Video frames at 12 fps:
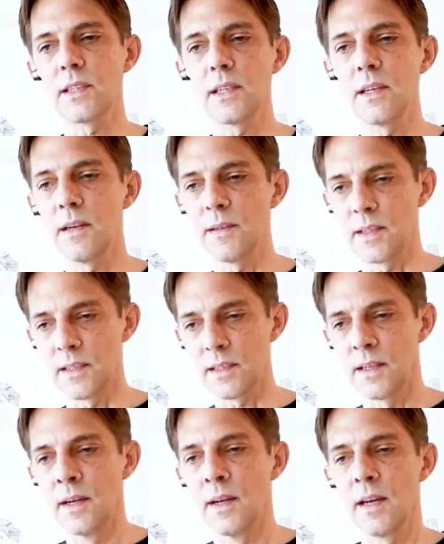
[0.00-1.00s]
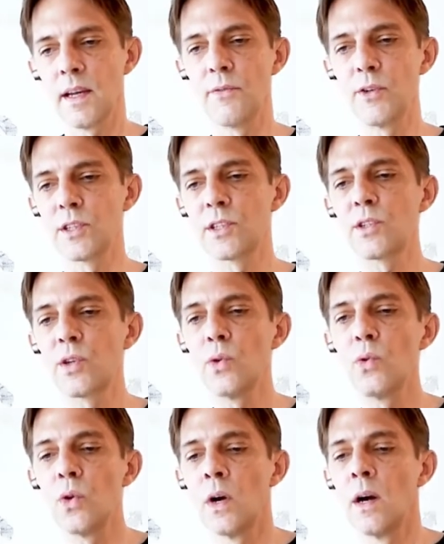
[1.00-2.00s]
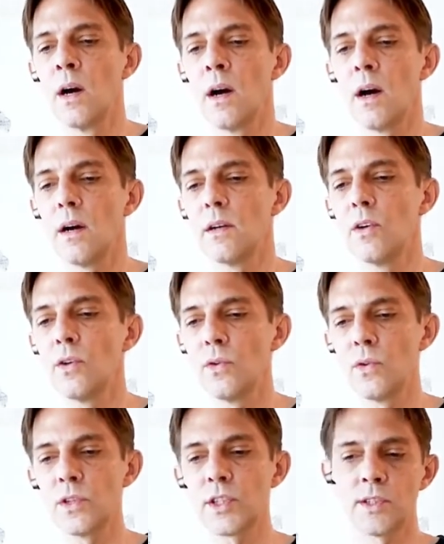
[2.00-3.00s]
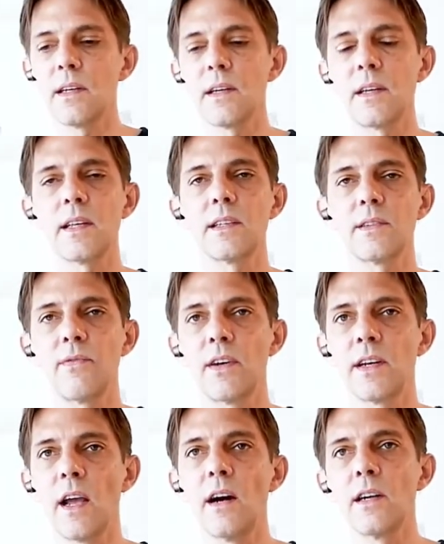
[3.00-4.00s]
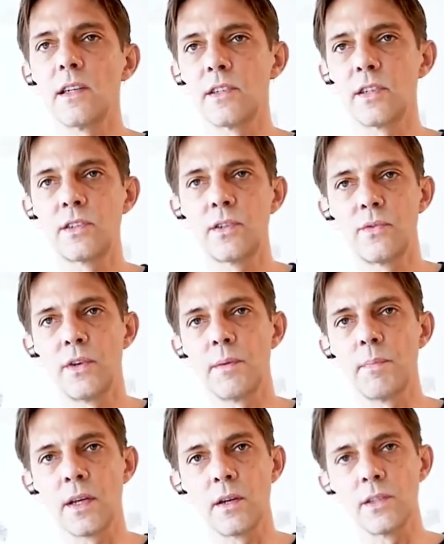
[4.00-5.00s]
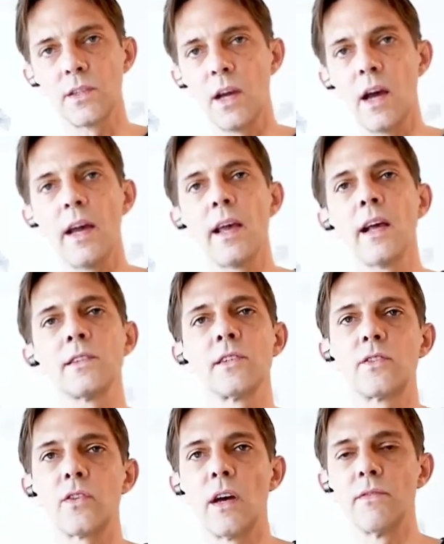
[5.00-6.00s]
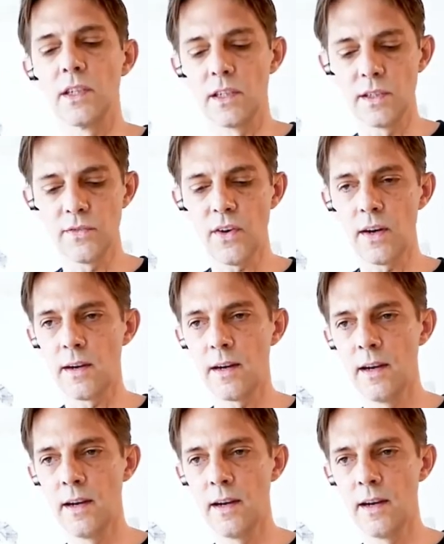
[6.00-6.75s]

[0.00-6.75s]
And if it's too loose, it's very hard to read because your eye has to travel this far.